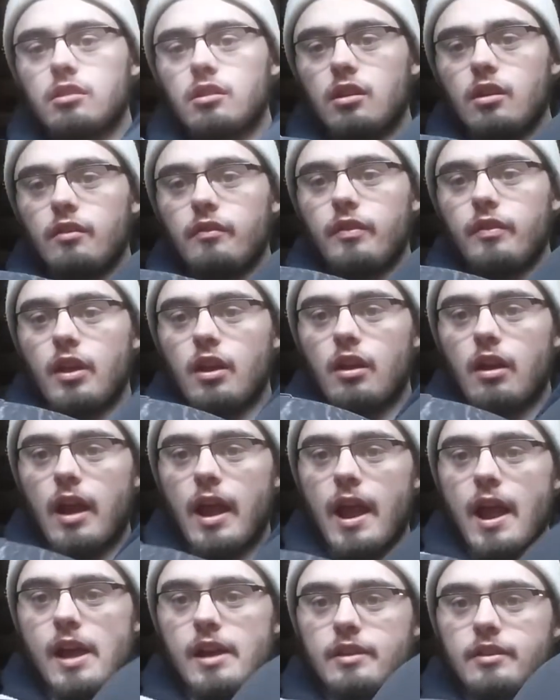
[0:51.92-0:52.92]
of their
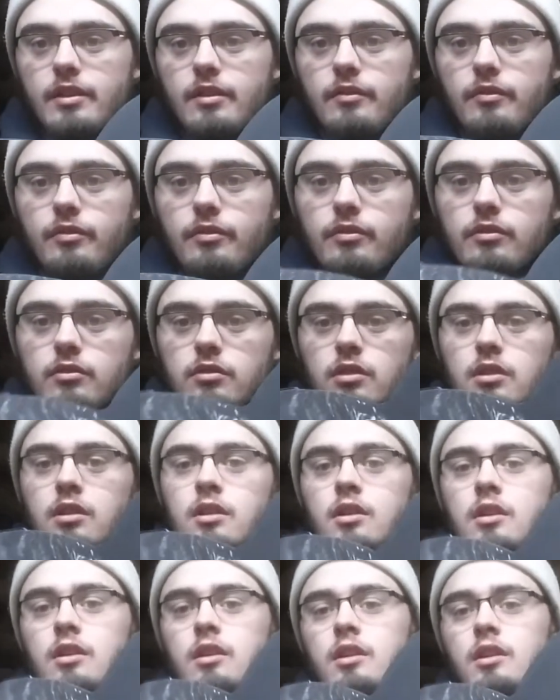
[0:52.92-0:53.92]
active.
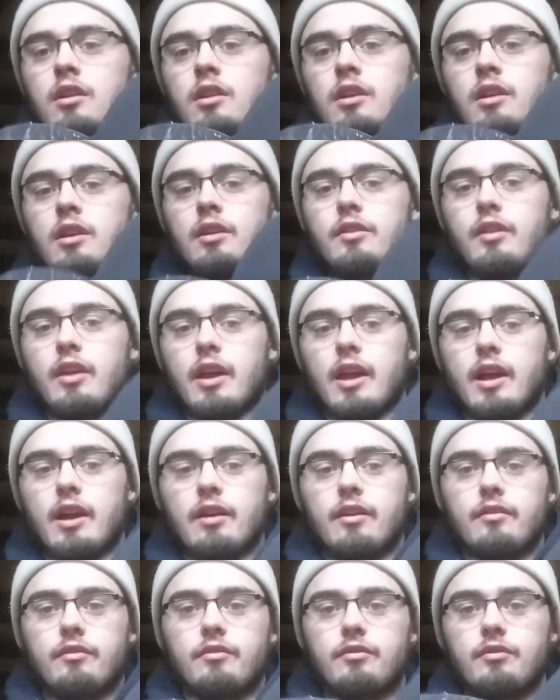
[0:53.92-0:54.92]
They
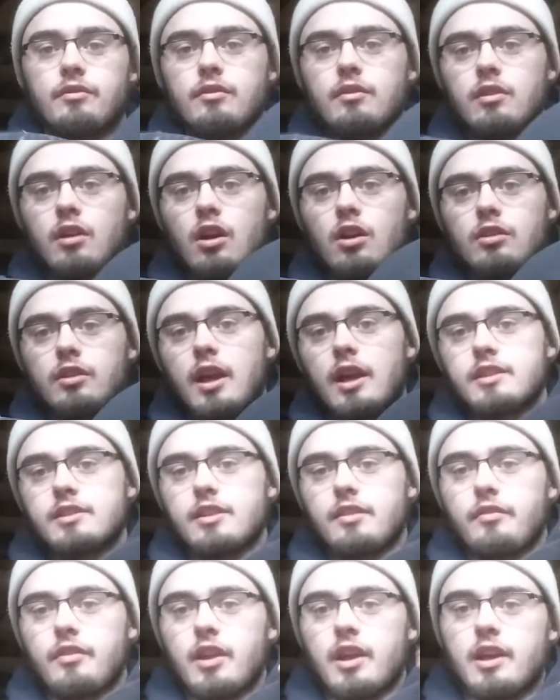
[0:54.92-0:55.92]
have all kinds
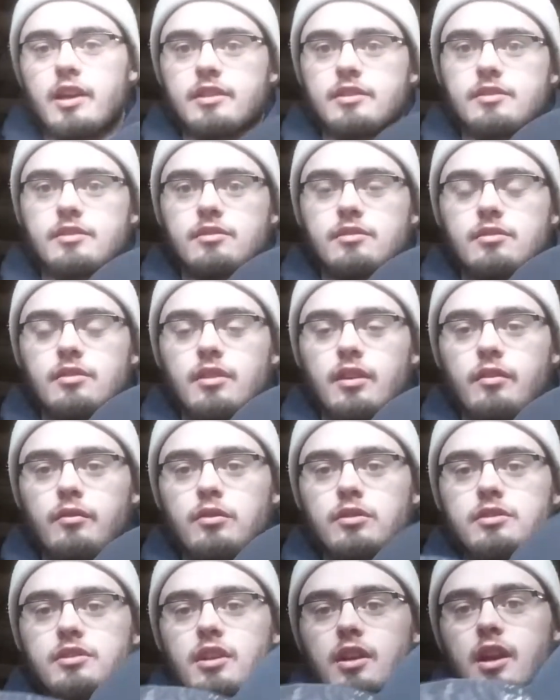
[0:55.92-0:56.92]
of different heads. The
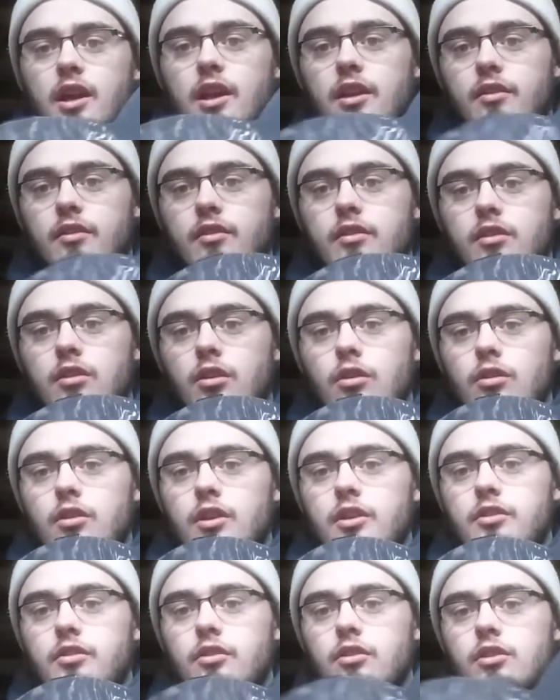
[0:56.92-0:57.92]
ones that are kind of
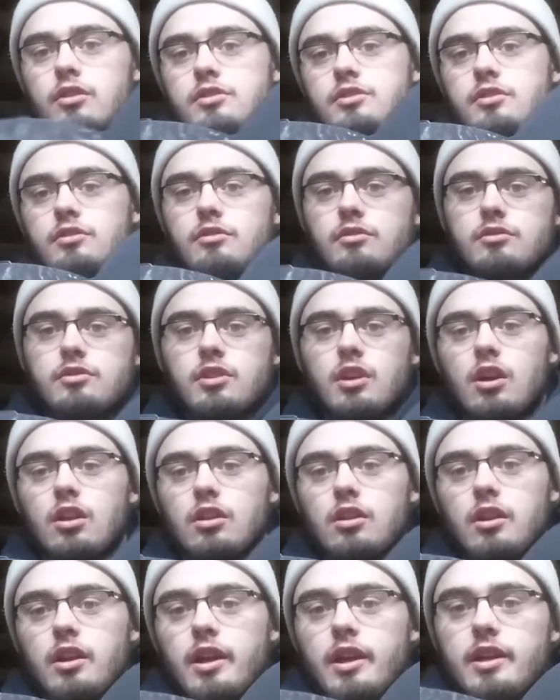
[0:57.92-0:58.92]
quartering towards you,
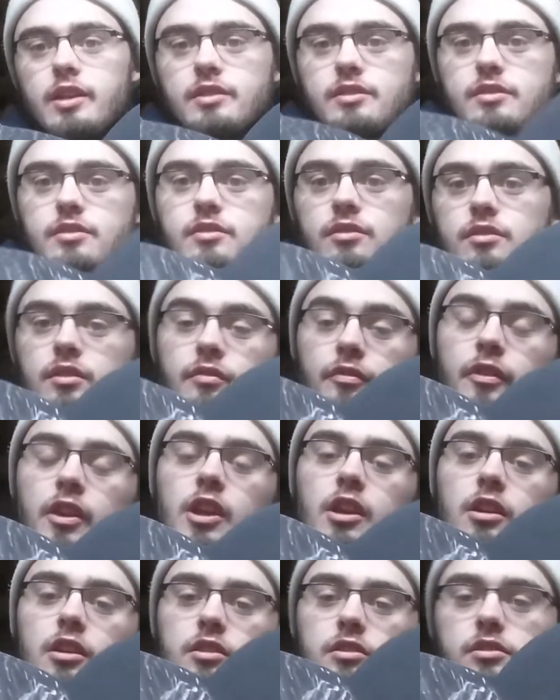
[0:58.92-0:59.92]
taller heads,
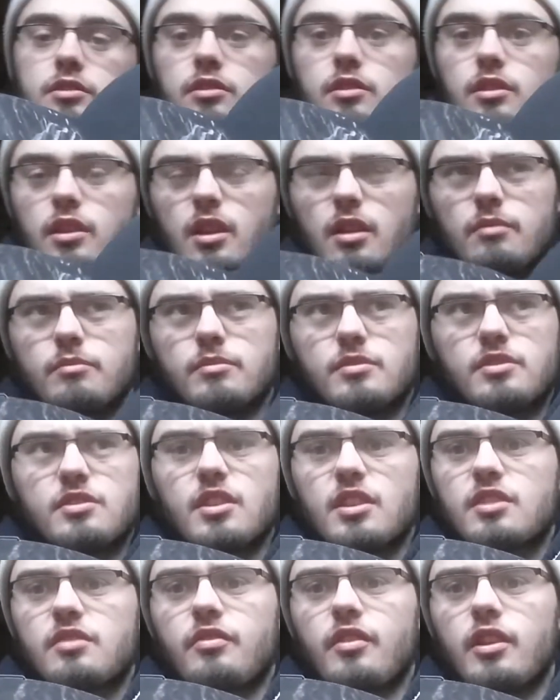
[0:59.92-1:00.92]
feeders. It comes
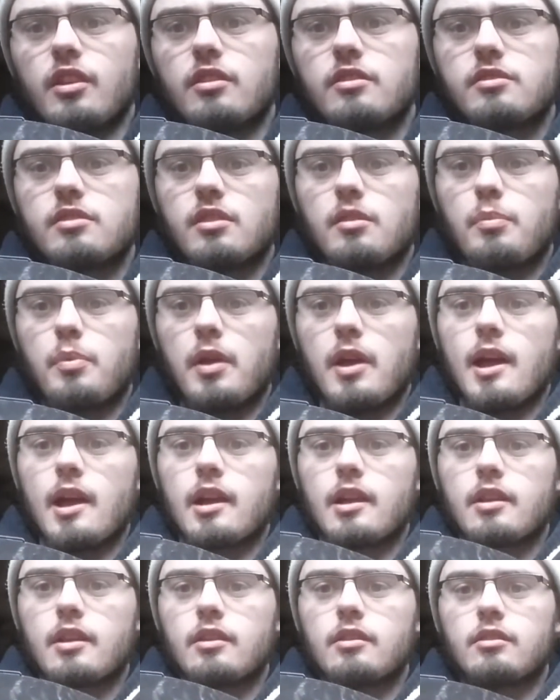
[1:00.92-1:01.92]
6 feeders in the
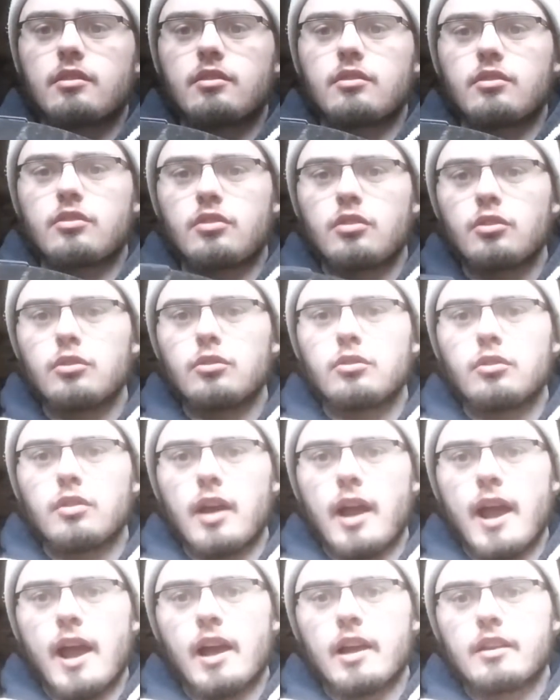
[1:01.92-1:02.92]
pack, 2
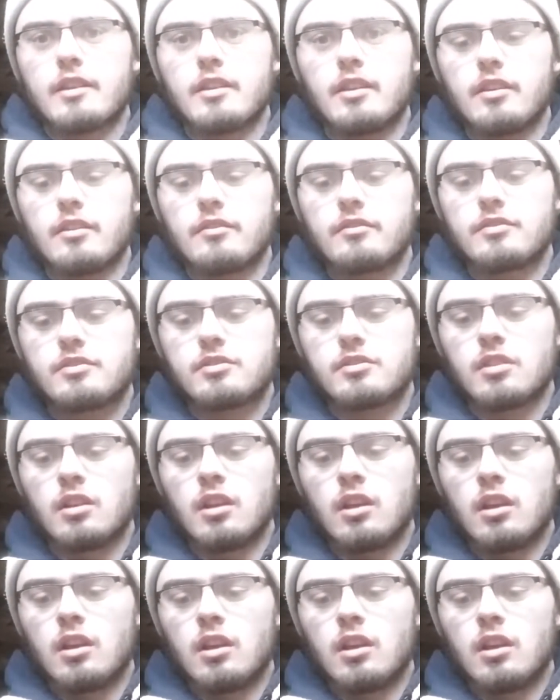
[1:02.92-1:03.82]
actives,